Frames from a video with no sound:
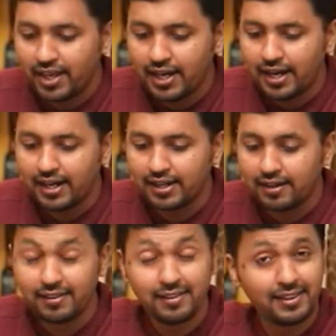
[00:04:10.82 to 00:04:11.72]
Uh,
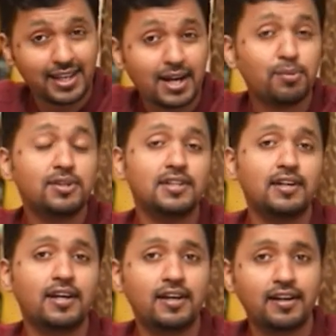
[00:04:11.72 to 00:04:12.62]
that was the
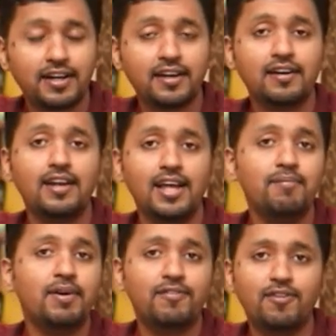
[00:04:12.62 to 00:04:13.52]
critical
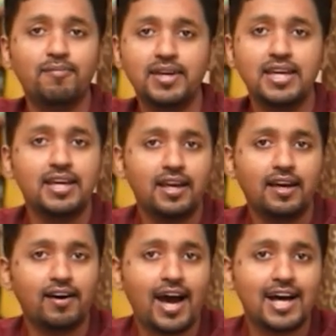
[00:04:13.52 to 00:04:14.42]
element for me
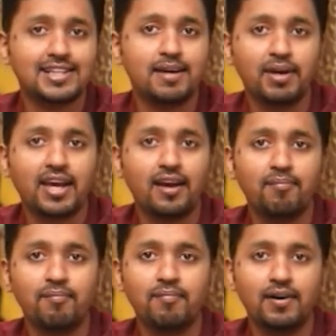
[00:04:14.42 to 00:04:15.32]
as I
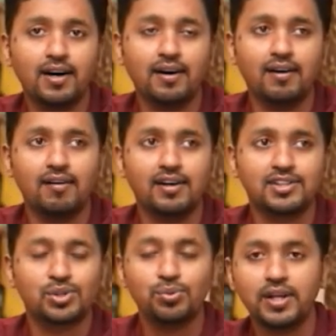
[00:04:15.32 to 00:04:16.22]
became uh, a
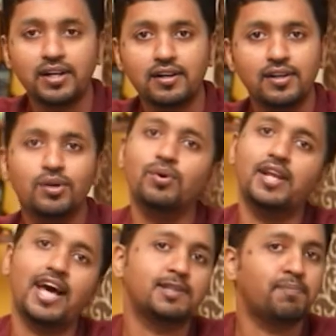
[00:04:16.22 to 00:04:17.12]
student to
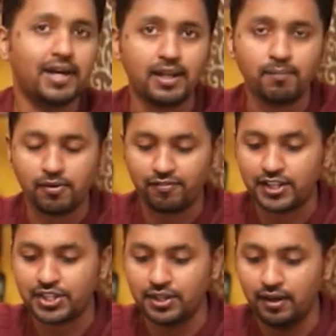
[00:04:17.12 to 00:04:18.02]
an aspiring
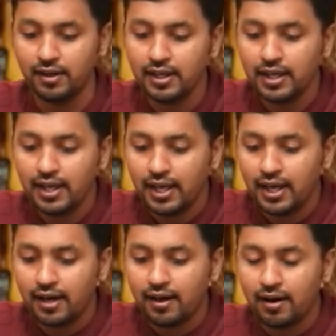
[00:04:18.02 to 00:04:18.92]
professional.
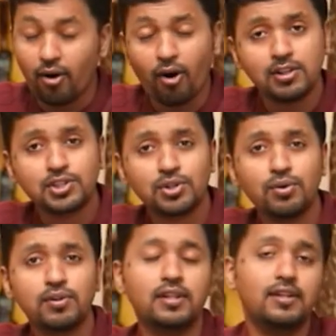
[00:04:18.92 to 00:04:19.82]

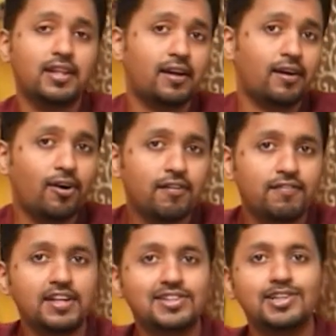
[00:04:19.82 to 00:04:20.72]
Also, there are a lot
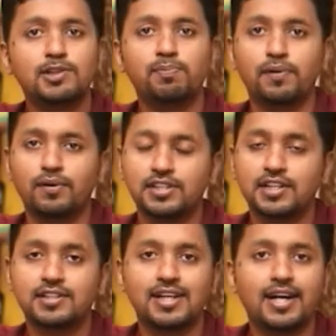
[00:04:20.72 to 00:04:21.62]
of research
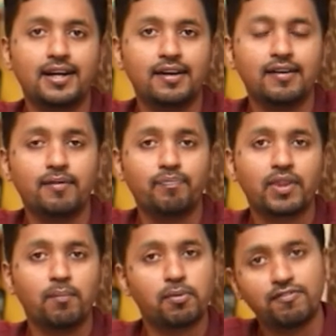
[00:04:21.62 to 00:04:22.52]
projects that
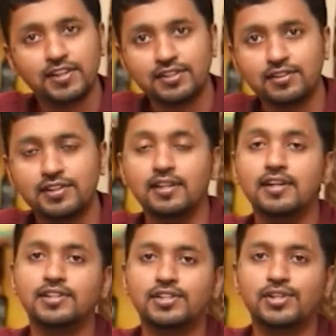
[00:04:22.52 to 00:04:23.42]
um, professors in
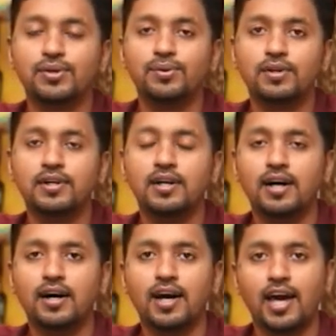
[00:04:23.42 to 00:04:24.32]
the institute
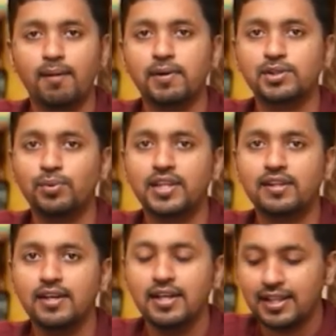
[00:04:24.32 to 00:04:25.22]
uh, help us with.
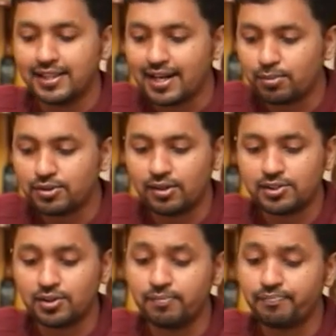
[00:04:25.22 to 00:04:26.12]
That was
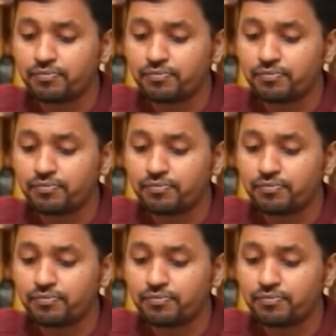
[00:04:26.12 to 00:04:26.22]
also